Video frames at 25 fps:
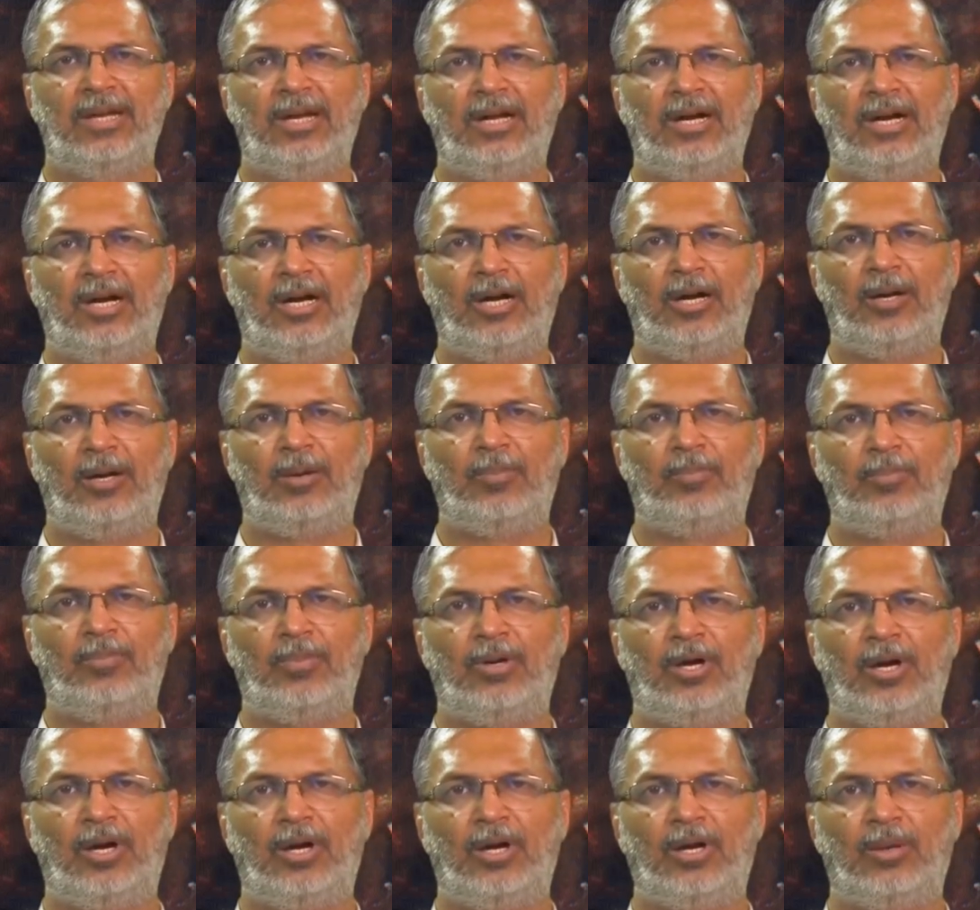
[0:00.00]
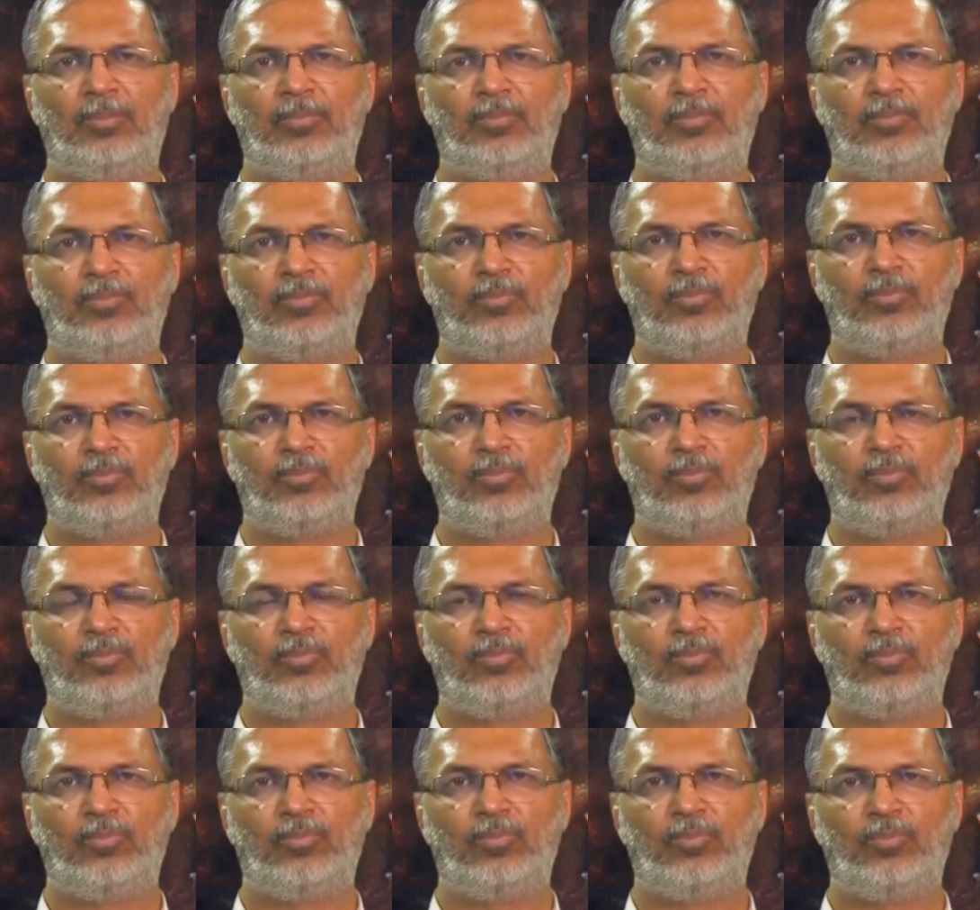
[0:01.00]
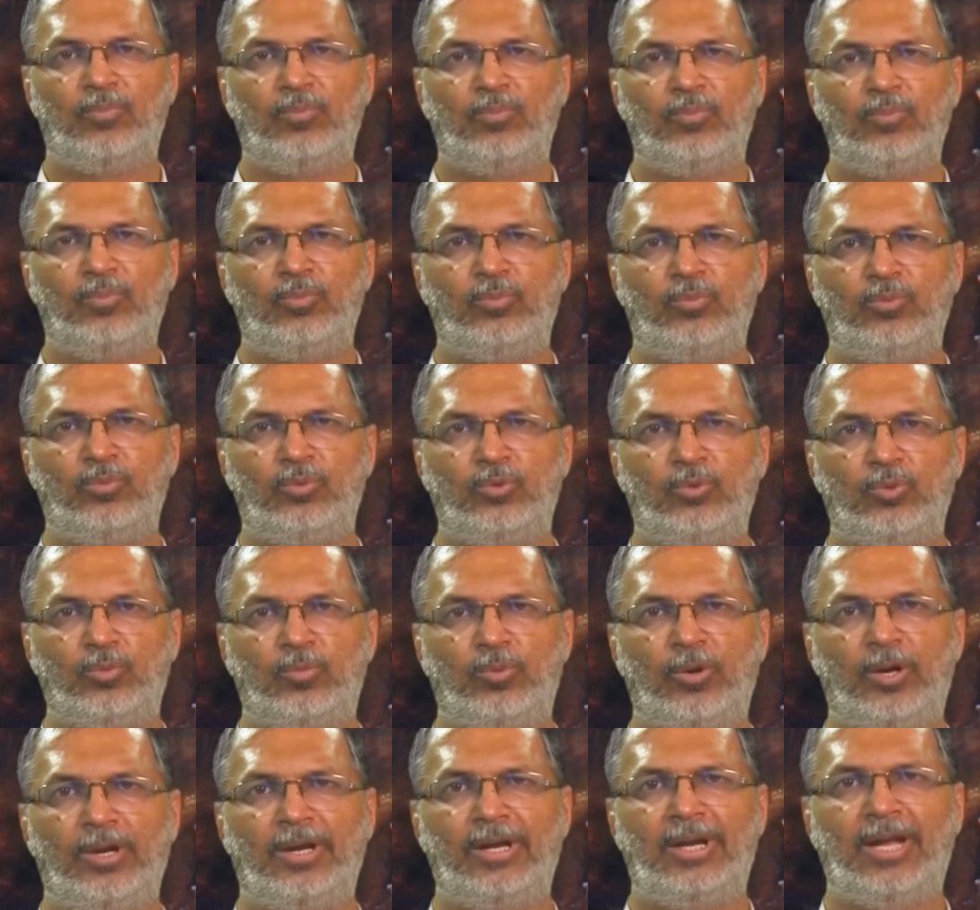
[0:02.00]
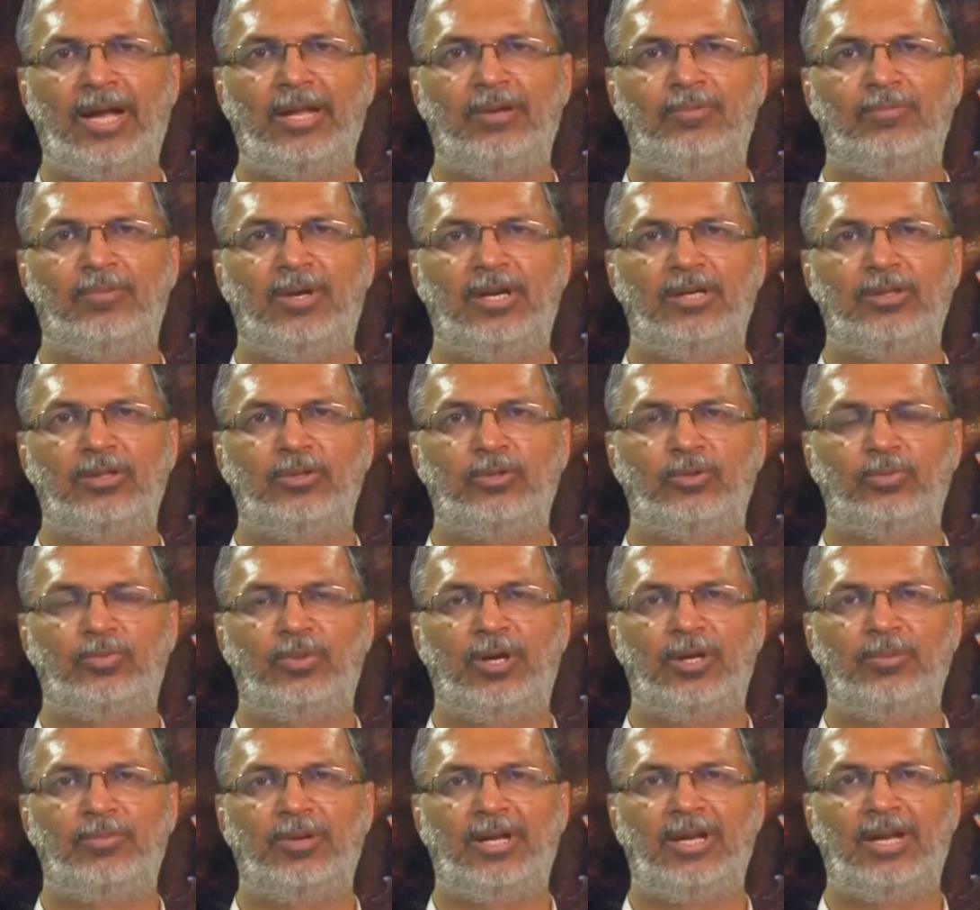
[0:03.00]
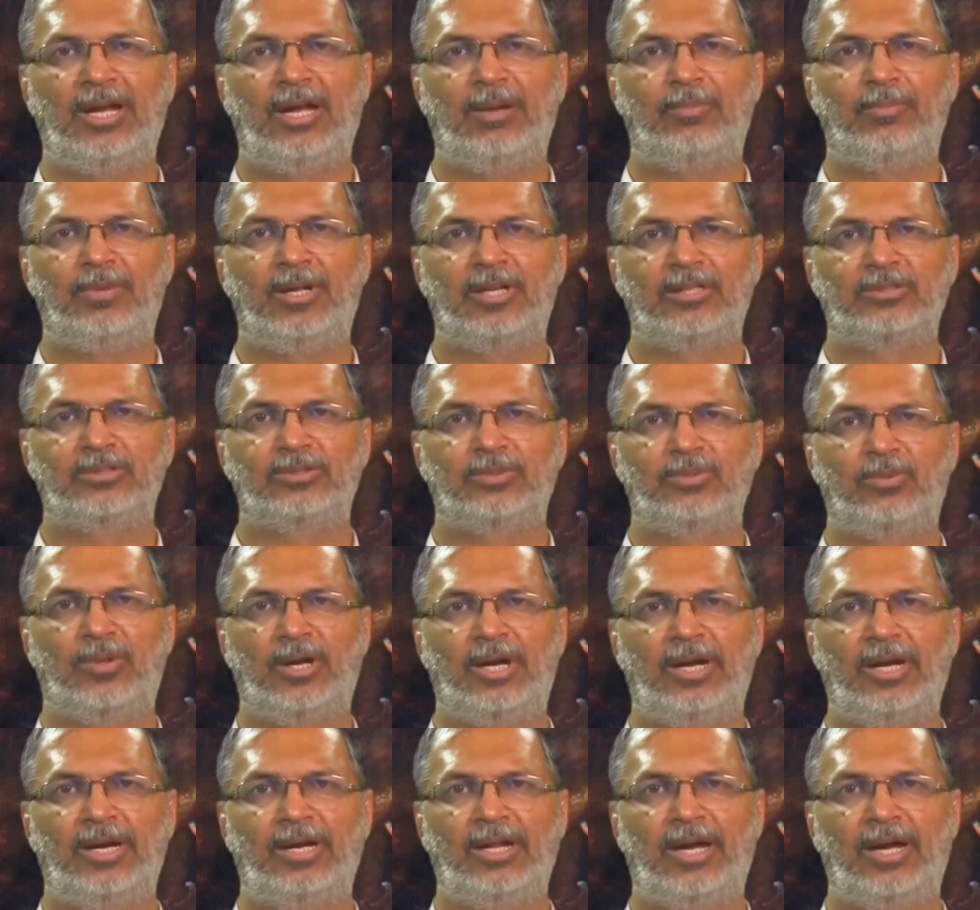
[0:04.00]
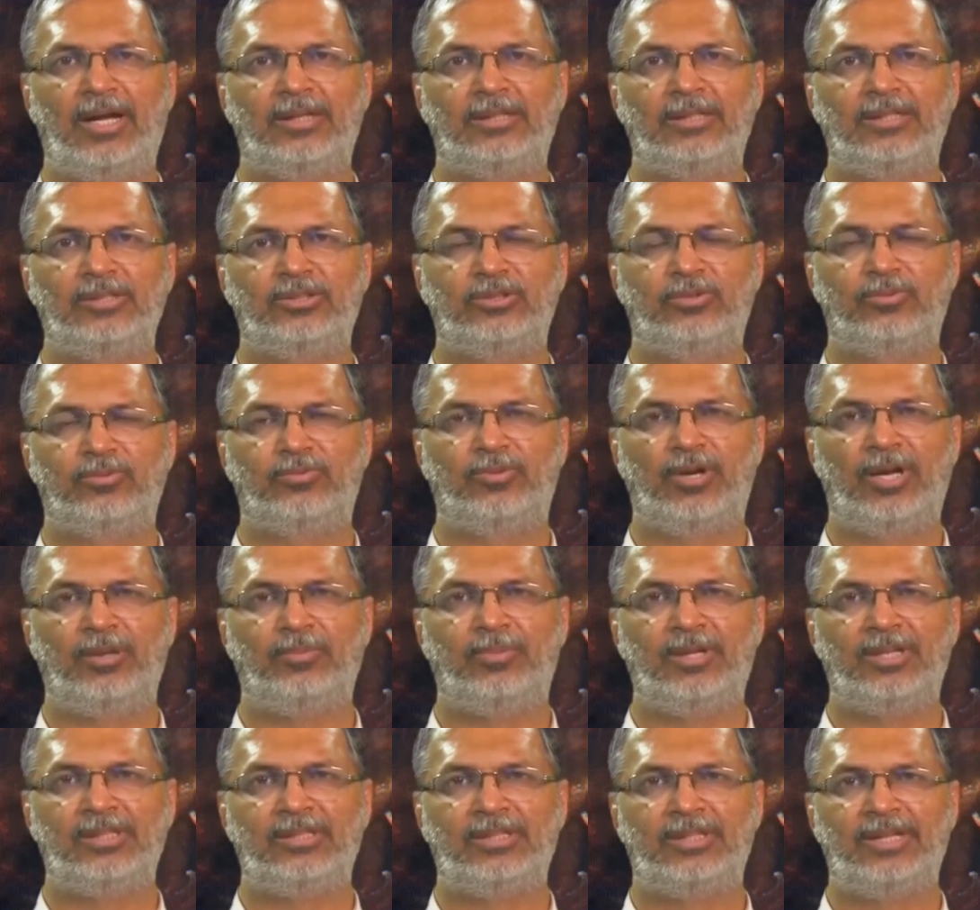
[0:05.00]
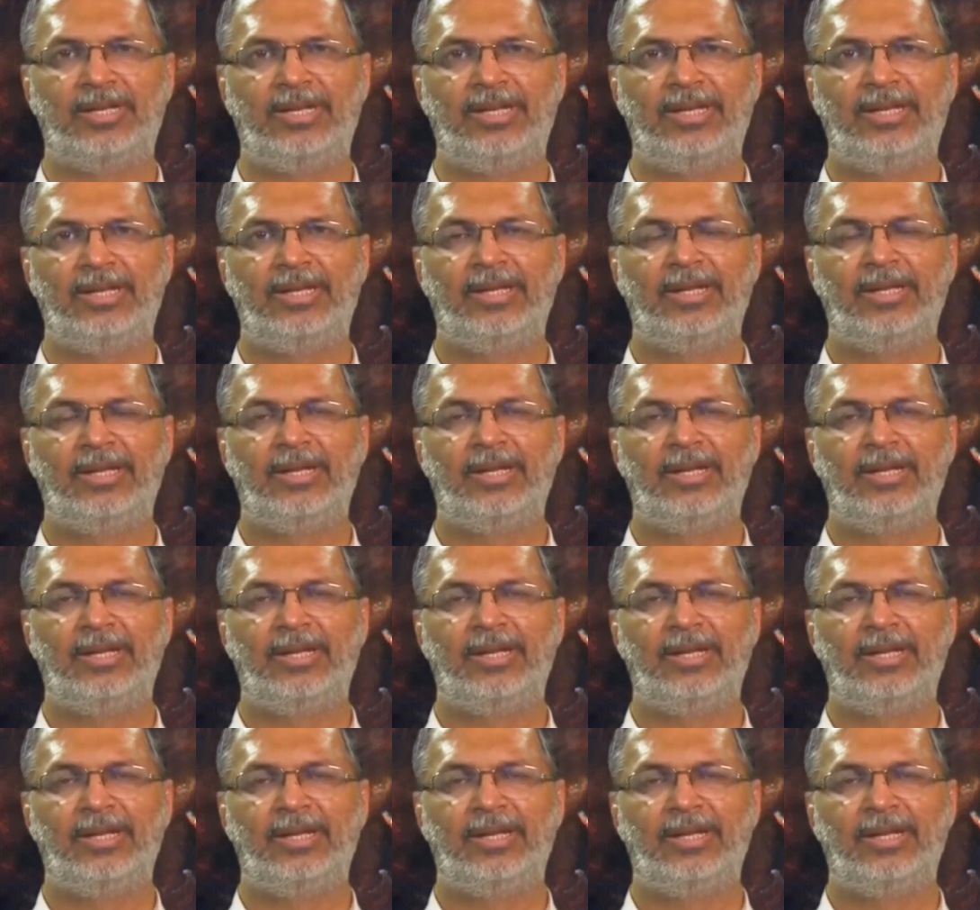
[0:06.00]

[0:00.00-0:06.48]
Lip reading: 2.91 2 pi by lambda squared r raised to 5 by 3